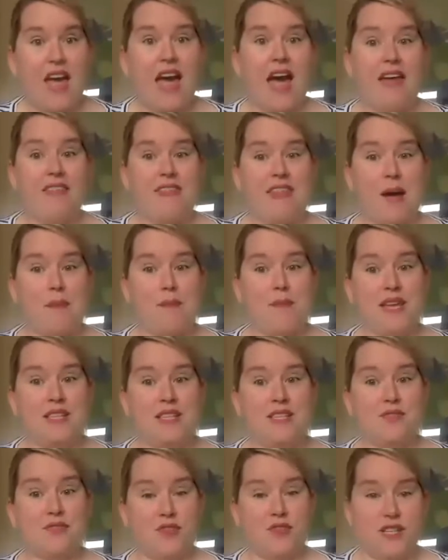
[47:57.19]
And that
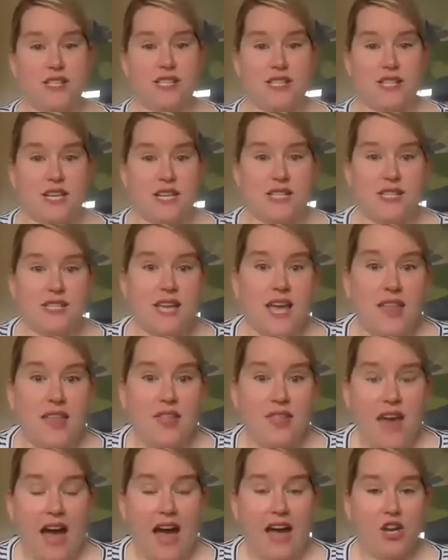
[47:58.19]
means, for instance,
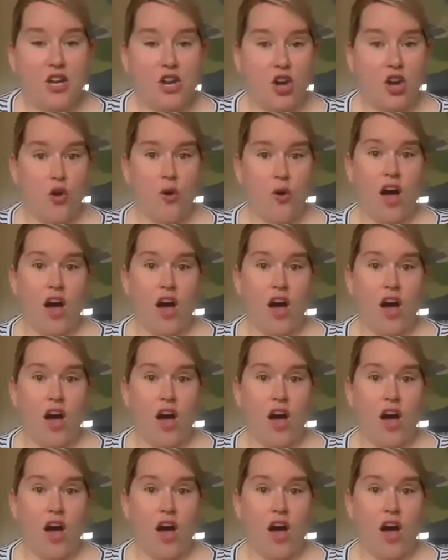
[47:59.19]
that, you know, a